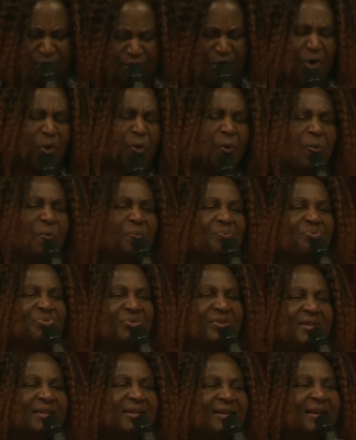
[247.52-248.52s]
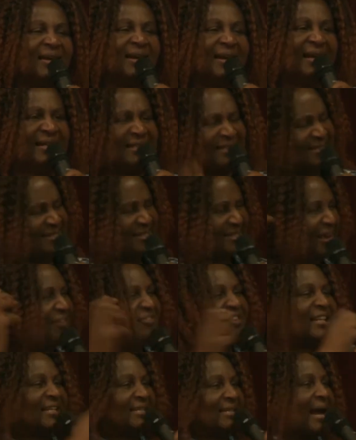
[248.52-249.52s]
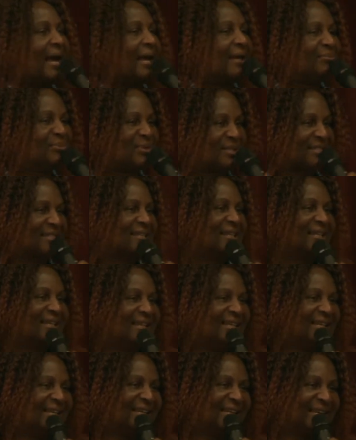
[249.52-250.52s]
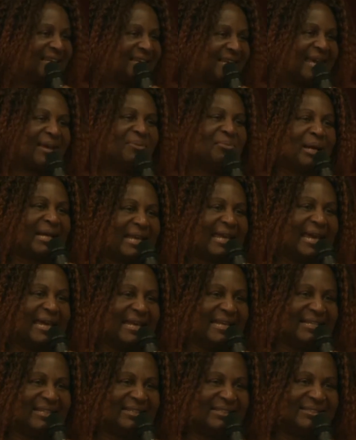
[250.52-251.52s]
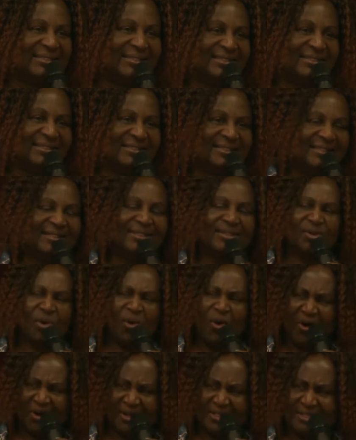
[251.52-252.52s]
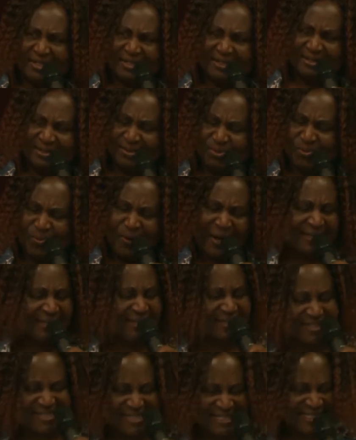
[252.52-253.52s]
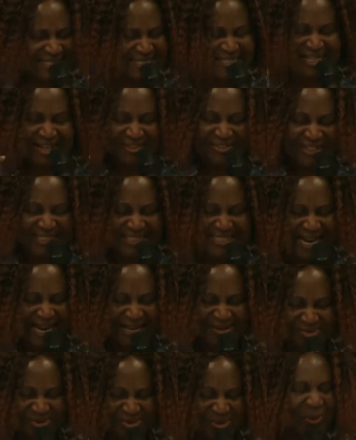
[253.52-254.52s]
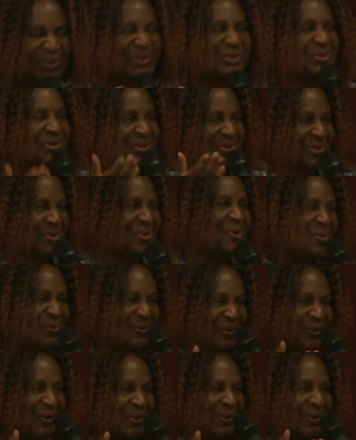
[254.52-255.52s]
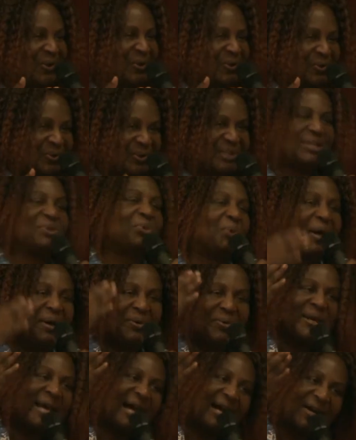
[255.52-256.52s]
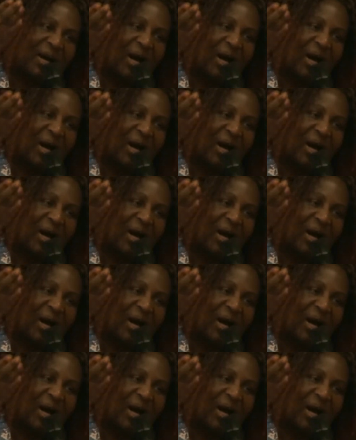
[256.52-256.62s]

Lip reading: to go? And 7 times came again. God, what is this 7 times got to do with where we are